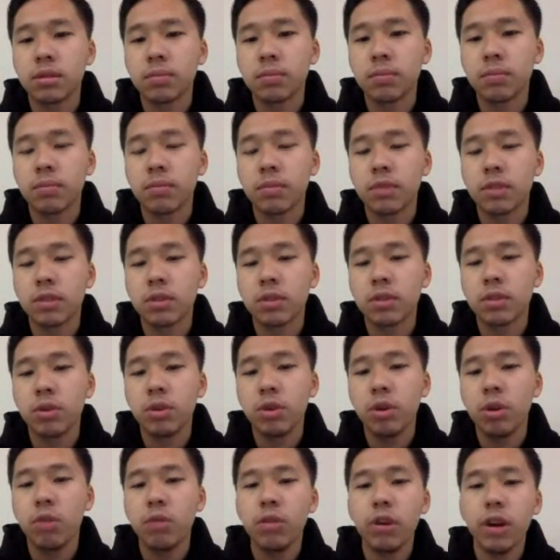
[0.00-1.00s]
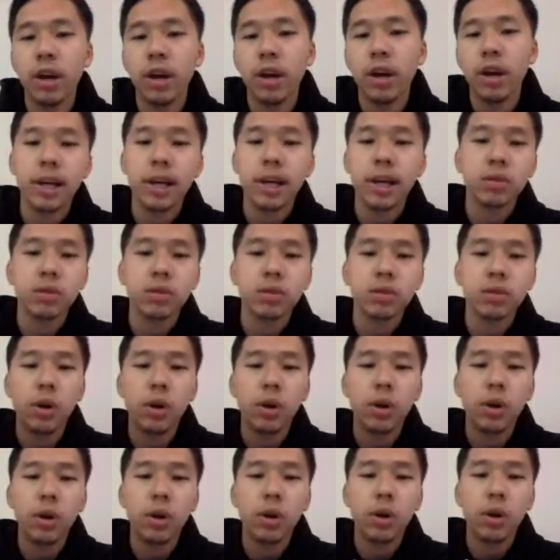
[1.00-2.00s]
So Yova asks, what
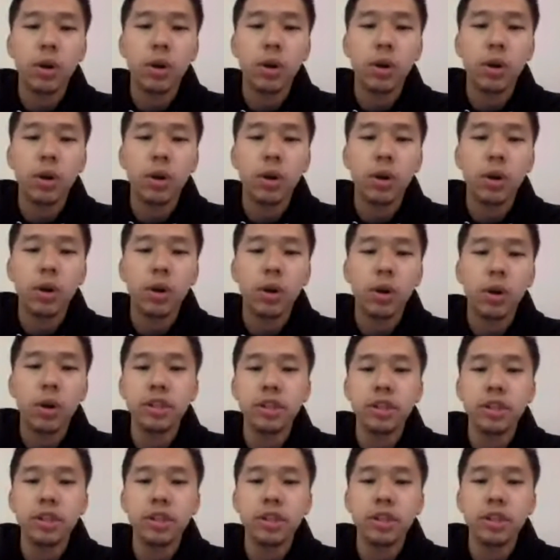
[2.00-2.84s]
niche did you get started